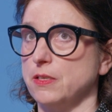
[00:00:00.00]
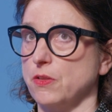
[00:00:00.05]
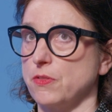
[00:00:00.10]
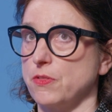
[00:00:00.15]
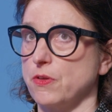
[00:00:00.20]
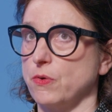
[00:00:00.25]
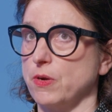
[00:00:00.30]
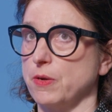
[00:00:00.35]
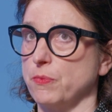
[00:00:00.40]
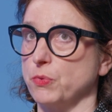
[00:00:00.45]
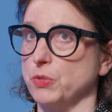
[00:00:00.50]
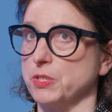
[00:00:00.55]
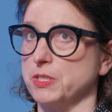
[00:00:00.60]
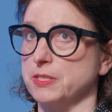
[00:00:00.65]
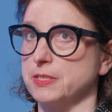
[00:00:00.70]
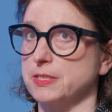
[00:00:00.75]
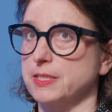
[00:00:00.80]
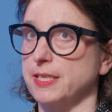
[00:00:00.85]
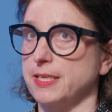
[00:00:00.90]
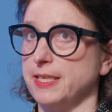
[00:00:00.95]
although I
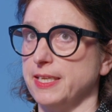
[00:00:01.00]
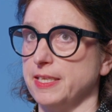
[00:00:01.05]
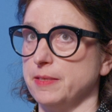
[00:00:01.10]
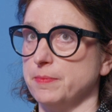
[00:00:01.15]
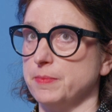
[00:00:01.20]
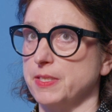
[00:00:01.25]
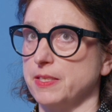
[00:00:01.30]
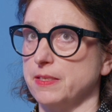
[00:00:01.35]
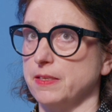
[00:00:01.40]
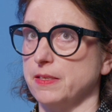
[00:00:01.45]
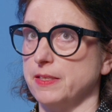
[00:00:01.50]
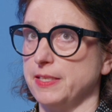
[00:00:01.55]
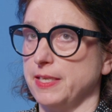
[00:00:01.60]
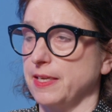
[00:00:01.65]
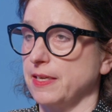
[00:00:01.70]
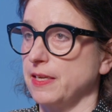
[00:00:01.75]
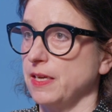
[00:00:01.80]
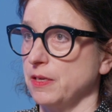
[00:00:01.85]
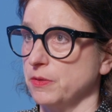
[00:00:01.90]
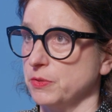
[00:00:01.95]
wouldn't claim that I
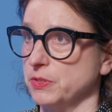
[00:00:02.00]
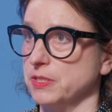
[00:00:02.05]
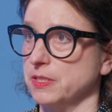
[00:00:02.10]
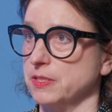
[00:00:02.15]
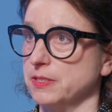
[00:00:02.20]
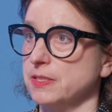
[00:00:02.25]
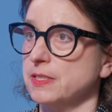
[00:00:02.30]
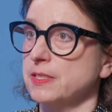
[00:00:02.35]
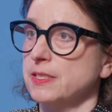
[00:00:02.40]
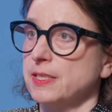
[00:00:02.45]
encountered